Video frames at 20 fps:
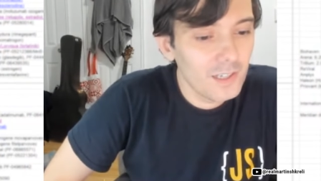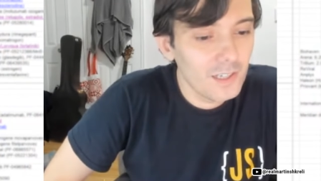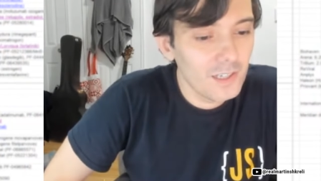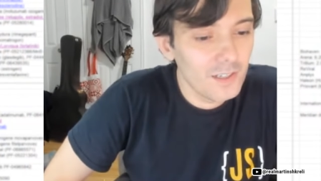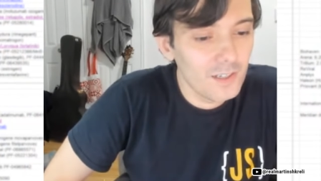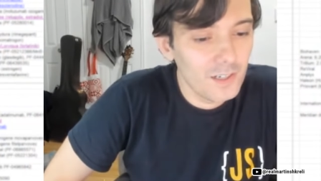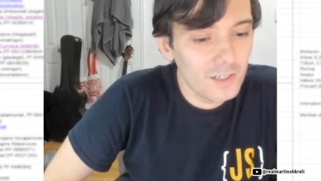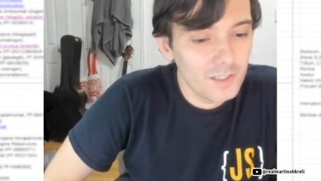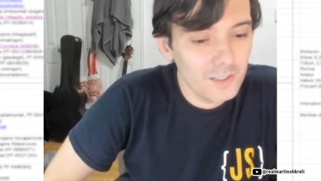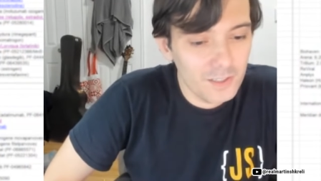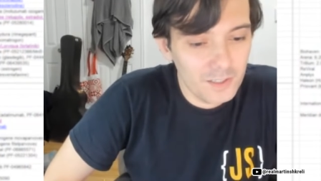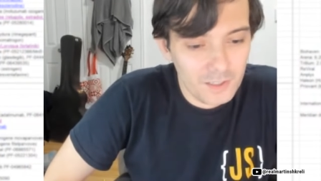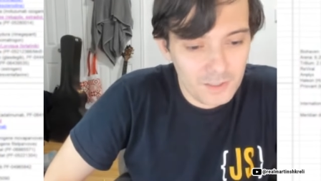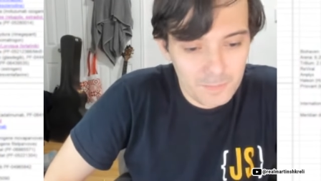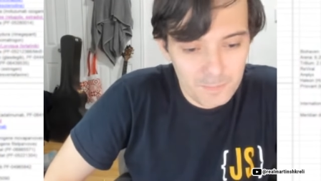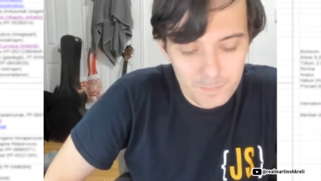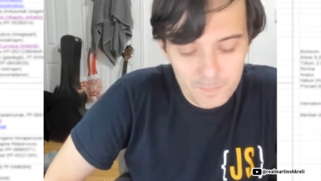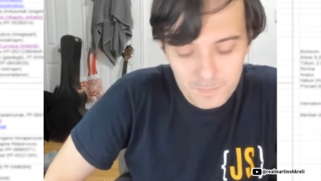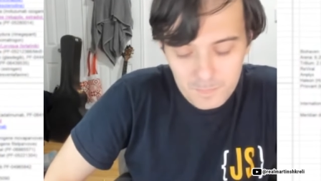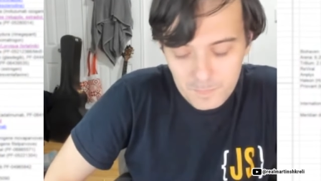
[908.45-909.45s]
And I
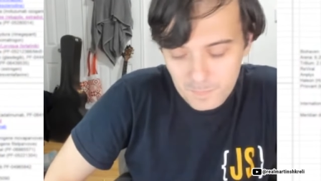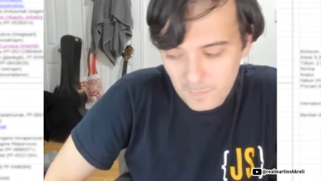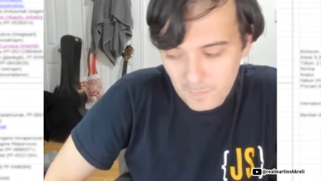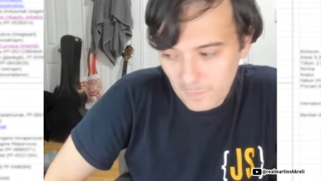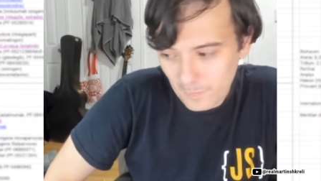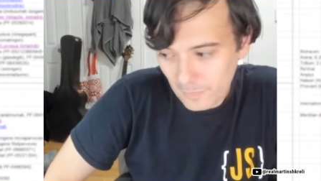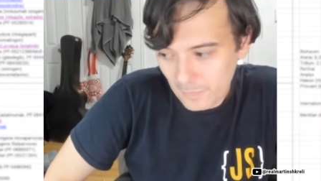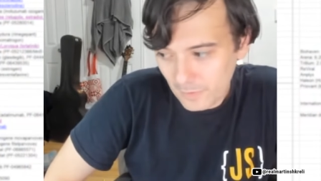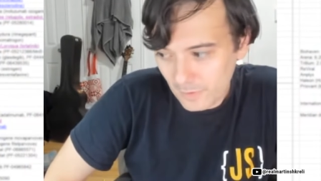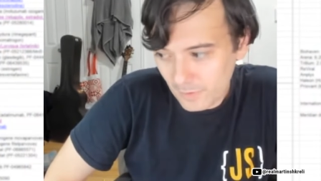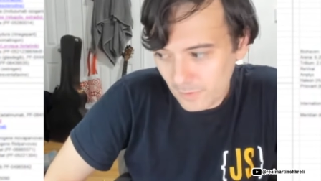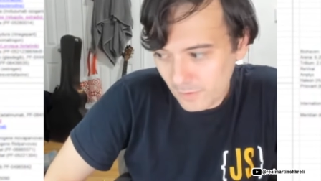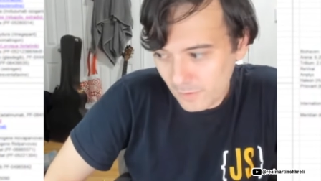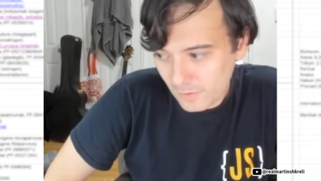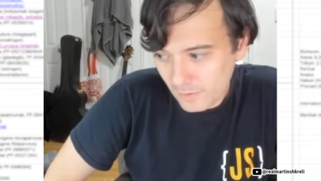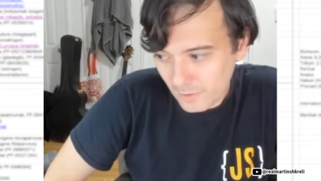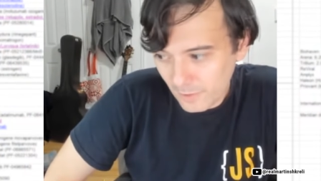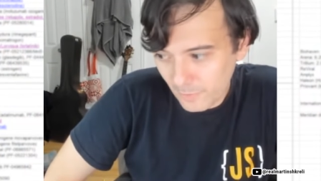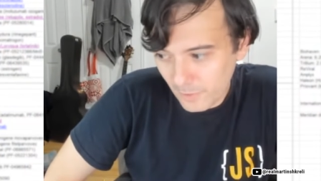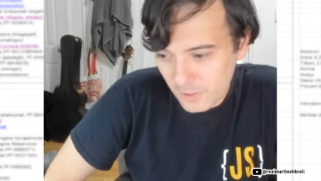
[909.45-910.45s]
um
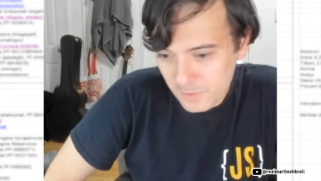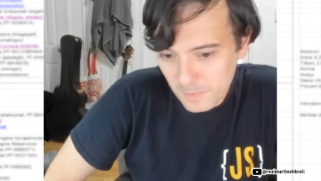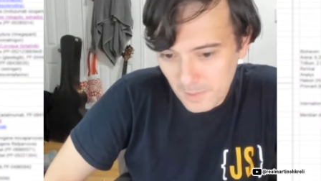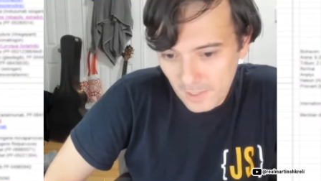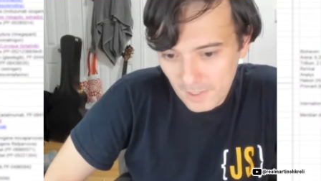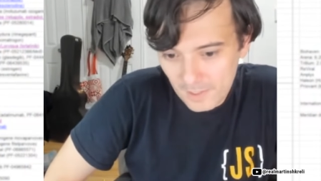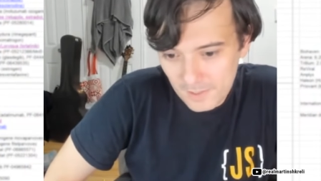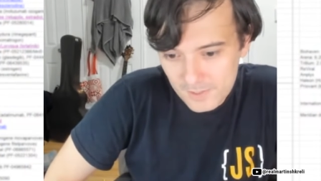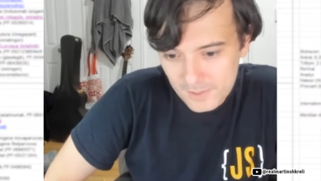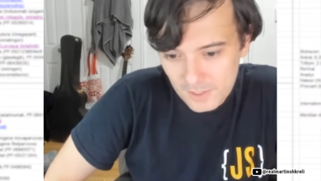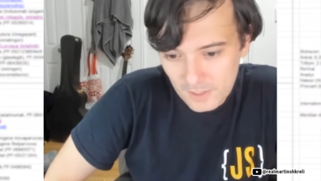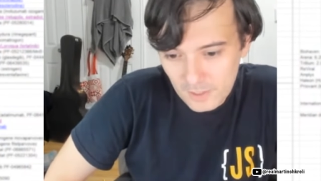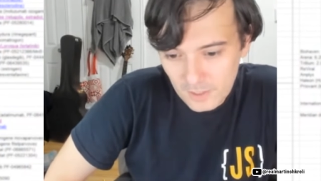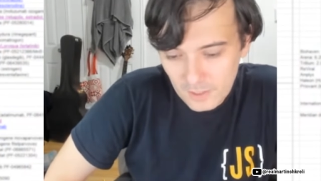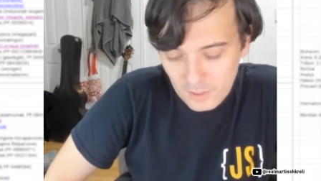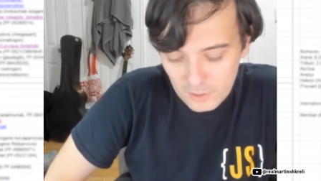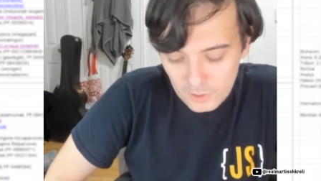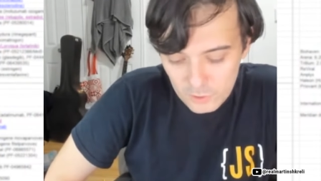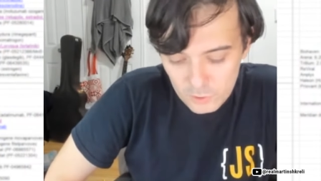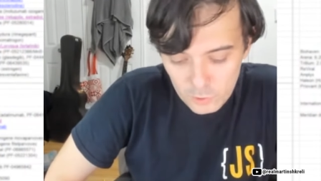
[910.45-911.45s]
I raised my hand and I said,
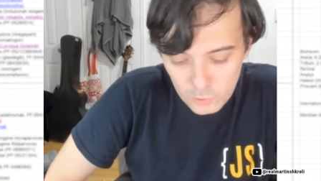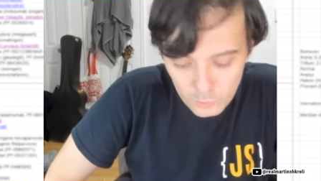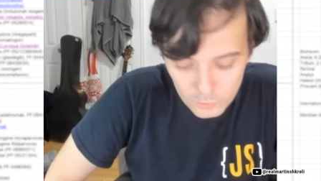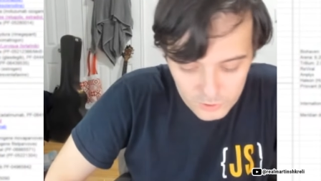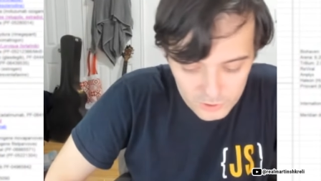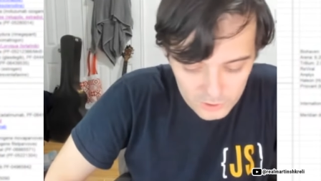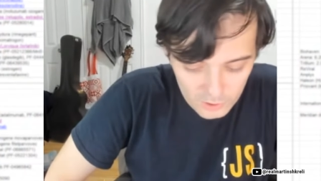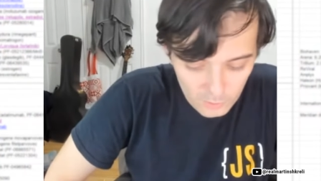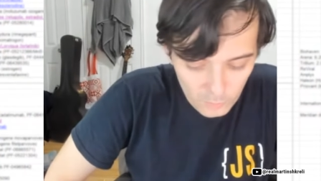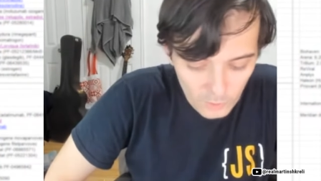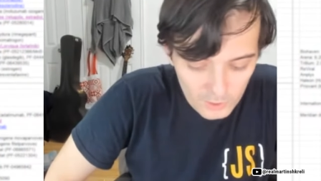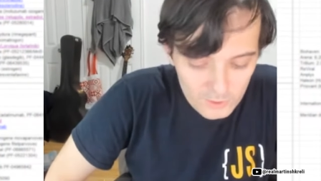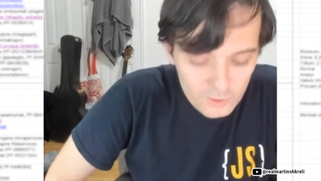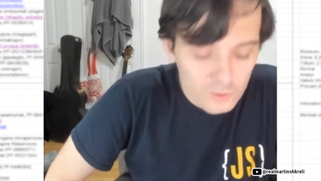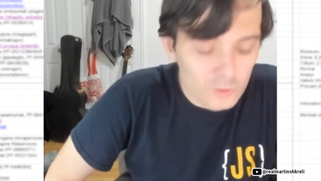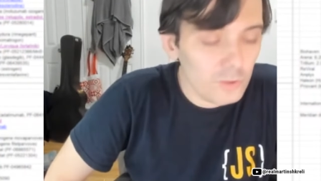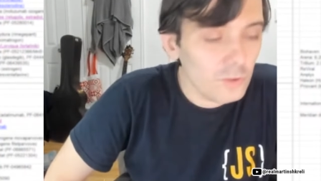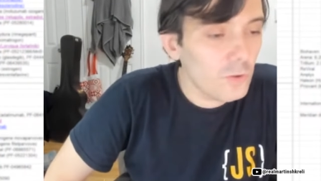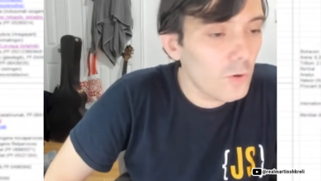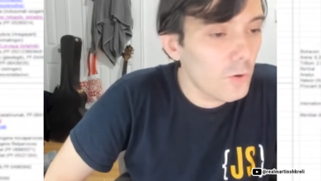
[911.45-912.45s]
two
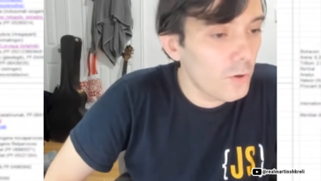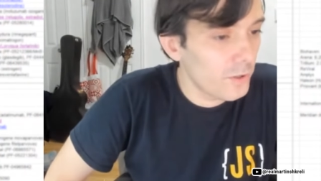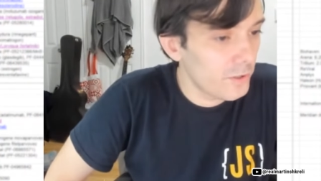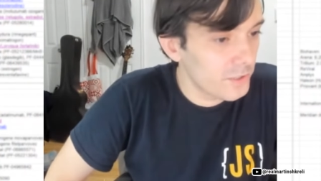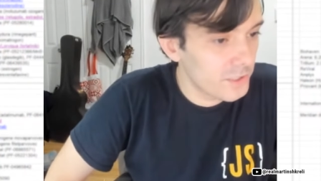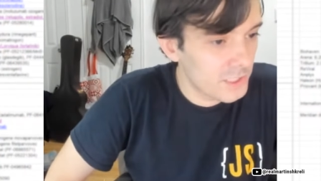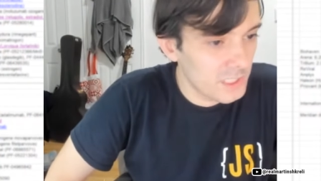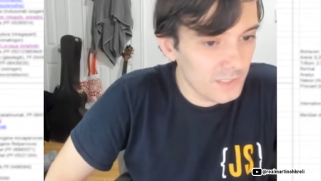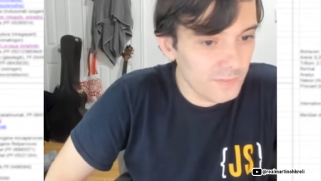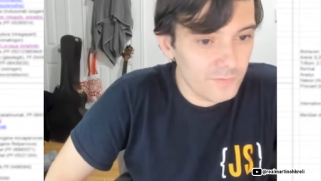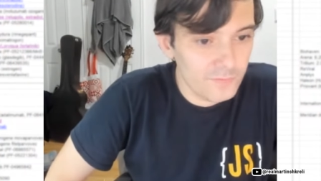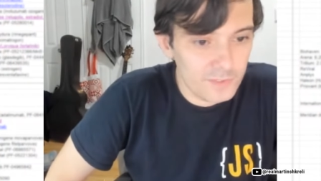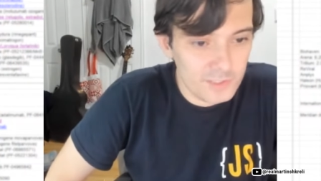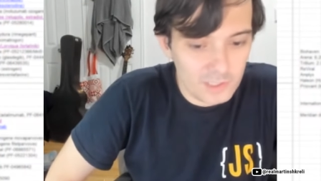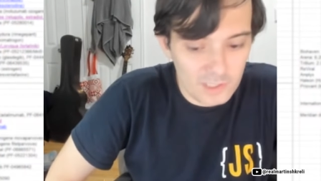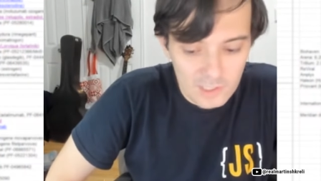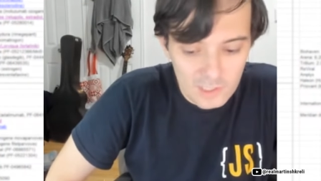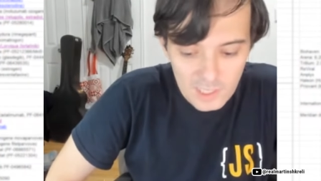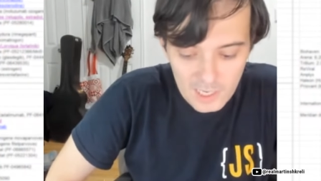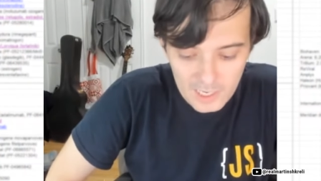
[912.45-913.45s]
sequential quarters of
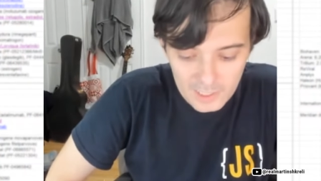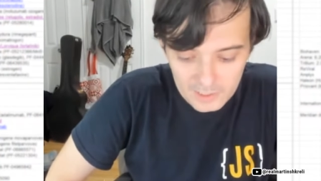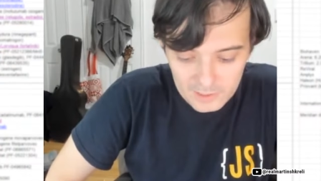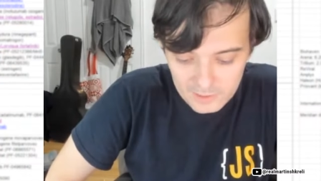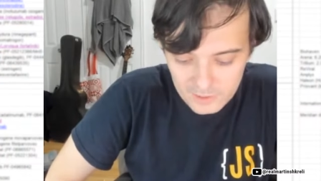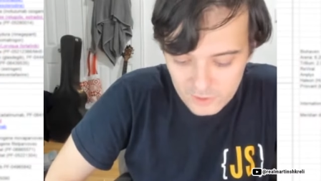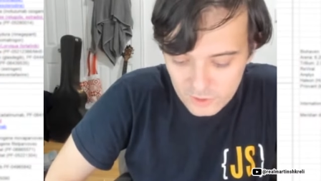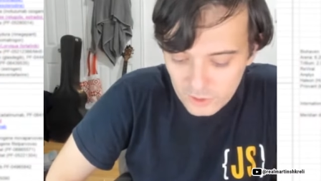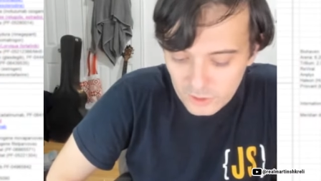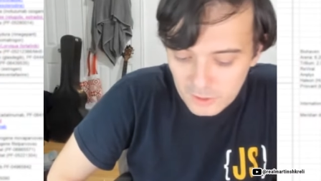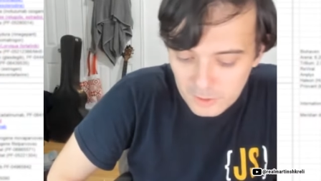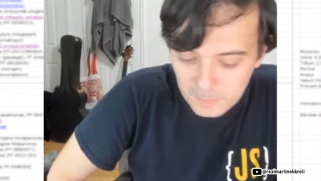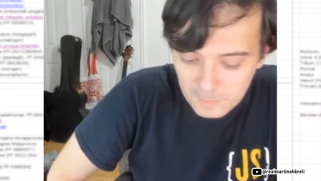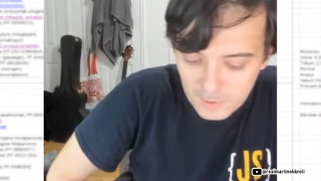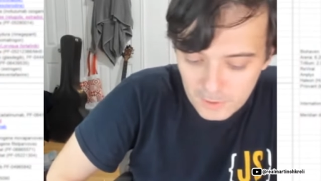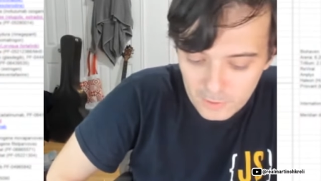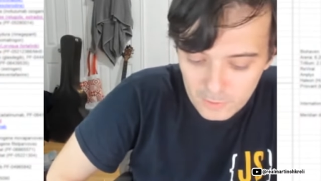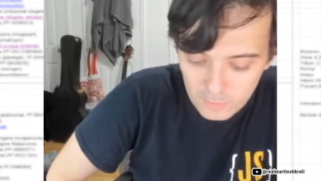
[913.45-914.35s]
decline in GDP